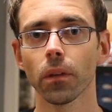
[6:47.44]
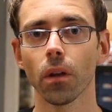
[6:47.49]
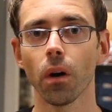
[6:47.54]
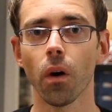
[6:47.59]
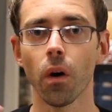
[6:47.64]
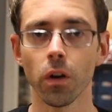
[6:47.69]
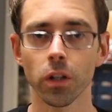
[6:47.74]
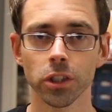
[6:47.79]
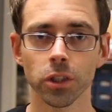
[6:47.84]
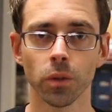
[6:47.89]

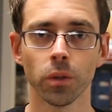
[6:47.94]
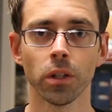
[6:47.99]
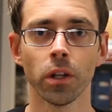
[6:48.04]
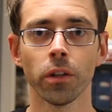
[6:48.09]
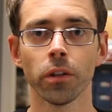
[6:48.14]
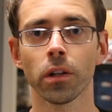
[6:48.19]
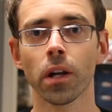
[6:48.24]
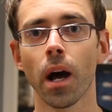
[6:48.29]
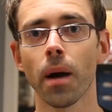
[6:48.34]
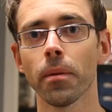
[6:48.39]
Also,
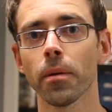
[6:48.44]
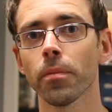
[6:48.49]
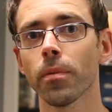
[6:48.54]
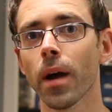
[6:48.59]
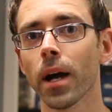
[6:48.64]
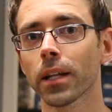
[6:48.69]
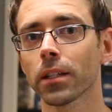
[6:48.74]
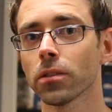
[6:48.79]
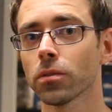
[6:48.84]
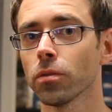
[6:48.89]
another common
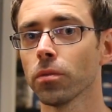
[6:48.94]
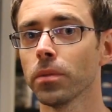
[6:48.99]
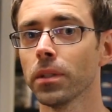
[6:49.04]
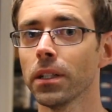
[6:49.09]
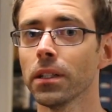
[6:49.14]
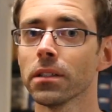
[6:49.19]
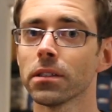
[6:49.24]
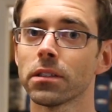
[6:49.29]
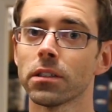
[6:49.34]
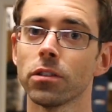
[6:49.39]
practice would
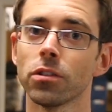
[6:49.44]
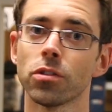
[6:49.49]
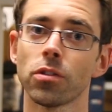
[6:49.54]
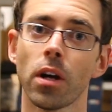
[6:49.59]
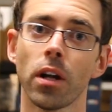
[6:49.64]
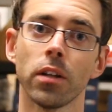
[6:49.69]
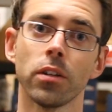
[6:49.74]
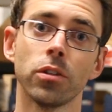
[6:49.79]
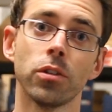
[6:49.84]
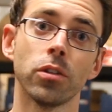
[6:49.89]
be to
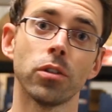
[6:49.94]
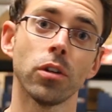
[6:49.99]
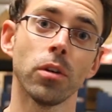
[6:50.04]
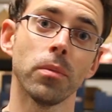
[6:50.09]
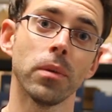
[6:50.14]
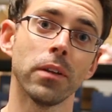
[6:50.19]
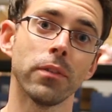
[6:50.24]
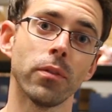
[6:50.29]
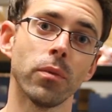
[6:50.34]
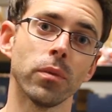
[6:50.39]
try to
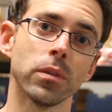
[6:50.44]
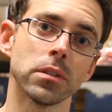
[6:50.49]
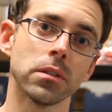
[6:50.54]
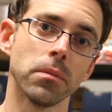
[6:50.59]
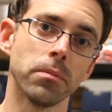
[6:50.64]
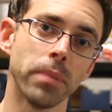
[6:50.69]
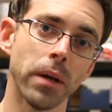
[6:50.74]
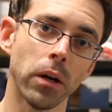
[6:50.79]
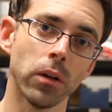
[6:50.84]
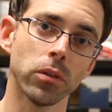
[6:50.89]
determine if it was a
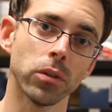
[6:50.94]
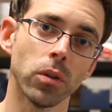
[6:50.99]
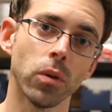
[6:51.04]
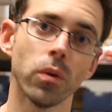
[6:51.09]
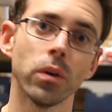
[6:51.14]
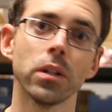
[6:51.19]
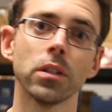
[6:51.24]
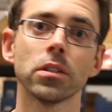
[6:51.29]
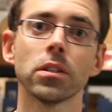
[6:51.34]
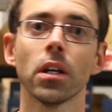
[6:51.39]
belt
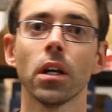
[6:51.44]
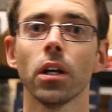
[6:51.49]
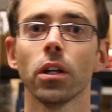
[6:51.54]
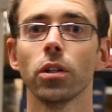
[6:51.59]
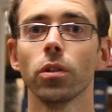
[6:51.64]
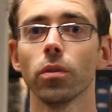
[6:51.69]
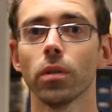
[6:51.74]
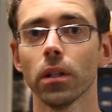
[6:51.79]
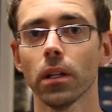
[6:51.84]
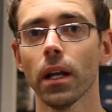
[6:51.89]
noise.
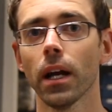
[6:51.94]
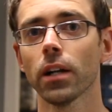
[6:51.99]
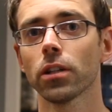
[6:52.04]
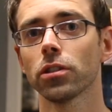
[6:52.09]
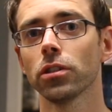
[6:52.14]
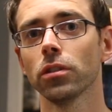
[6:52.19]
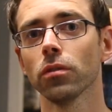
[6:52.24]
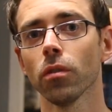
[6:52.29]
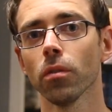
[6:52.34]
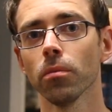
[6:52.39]
You can
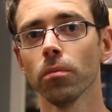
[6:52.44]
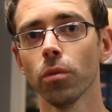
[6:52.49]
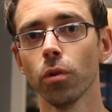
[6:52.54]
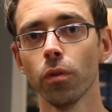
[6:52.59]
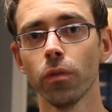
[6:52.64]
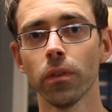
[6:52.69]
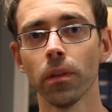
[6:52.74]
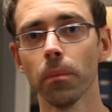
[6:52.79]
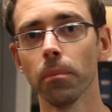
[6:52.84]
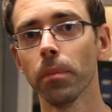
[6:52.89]
actually
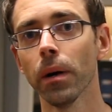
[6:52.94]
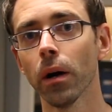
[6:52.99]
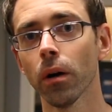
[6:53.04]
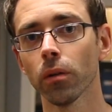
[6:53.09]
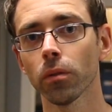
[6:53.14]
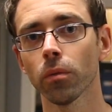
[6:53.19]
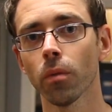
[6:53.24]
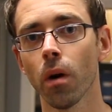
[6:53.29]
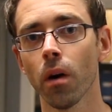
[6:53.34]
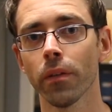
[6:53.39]
remove the
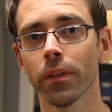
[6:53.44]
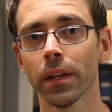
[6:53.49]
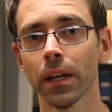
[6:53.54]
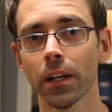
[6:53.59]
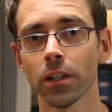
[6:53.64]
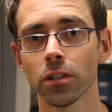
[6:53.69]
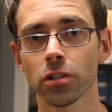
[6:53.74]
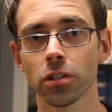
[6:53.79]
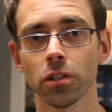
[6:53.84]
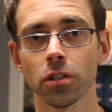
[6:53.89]
belt while the
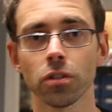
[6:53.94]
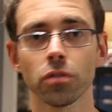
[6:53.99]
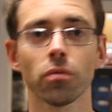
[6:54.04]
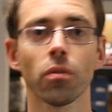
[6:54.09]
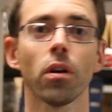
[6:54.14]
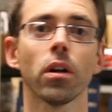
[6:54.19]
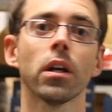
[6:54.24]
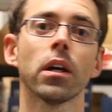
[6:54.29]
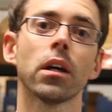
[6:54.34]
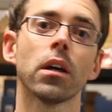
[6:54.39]
engine is
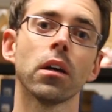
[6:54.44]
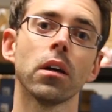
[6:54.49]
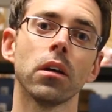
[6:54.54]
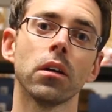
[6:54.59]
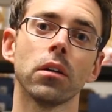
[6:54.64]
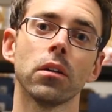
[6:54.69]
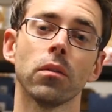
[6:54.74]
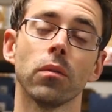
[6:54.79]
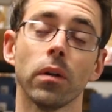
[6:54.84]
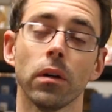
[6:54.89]
running.
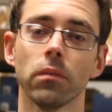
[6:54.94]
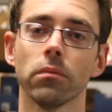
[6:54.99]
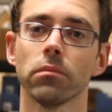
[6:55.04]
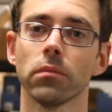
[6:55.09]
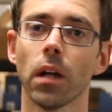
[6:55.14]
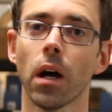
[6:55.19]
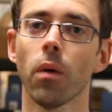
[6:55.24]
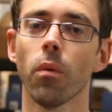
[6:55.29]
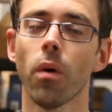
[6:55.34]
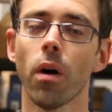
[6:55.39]
Well,
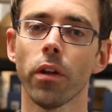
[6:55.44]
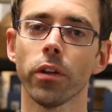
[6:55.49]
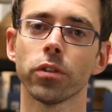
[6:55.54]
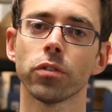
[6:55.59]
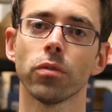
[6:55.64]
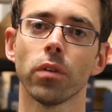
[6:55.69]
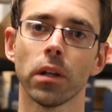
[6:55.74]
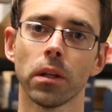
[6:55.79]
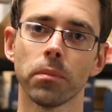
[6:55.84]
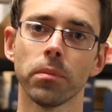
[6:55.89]
not while
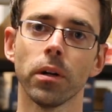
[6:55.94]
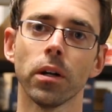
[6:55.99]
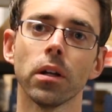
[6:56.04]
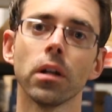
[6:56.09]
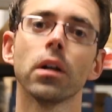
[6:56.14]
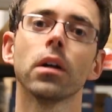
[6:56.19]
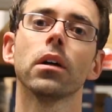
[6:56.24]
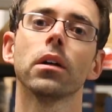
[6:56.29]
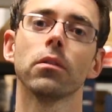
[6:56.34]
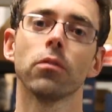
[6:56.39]
it's running, but
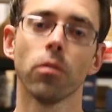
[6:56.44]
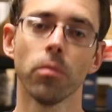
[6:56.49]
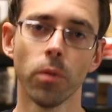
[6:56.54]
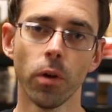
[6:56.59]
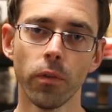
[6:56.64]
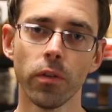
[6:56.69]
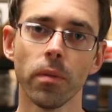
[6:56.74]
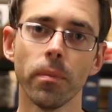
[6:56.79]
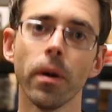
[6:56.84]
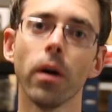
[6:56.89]

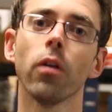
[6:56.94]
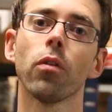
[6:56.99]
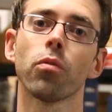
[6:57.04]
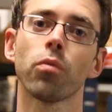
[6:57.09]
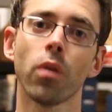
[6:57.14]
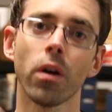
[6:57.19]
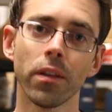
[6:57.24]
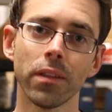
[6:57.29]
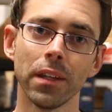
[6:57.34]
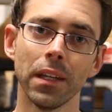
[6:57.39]
remove the belt,
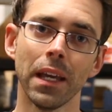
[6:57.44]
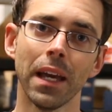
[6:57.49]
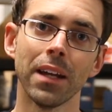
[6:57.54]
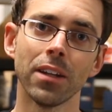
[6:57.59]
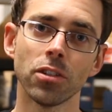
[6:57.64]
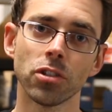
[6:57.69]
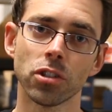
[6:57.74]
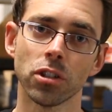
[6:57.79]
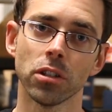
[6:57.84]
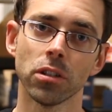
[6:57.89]
run the
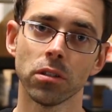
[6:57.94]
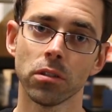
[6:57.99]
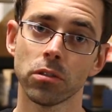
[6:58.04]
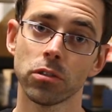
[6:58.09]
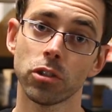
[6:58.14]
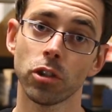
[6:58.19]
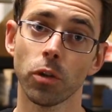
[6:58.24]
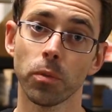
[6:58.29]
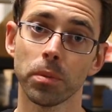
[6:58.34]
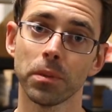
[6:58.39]
engine,
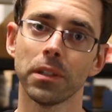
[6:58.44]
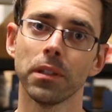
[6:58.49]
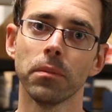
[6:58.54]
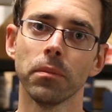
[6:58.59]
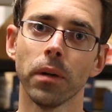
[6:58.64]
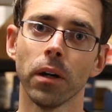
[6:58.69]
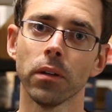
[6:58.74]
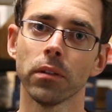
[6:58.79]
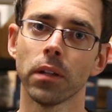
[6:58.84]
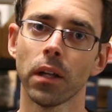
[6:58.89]
serpentine
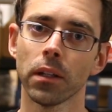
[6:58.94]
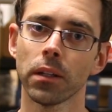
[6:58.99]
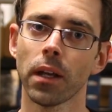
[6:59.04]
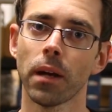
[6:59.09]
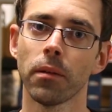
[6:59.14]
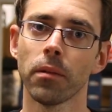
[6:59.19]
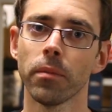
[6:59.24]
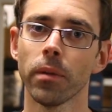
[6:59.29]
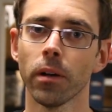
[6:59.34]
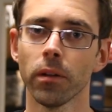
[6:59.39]
belt, not
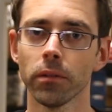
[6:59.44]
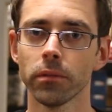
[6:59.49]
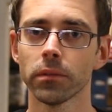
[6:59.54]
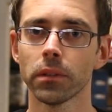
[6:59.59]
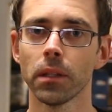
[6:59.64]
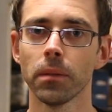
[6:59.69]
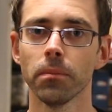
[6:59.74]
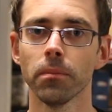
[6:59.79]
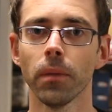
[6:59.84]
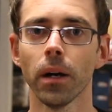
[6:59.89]
timing belt,
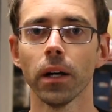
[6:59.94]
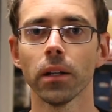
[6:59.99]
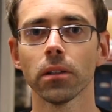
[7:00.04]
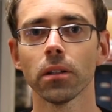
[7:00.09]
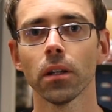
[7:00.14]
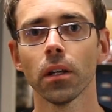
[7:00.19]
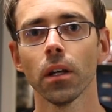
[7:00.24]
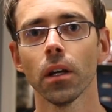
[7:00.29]
keep in mind,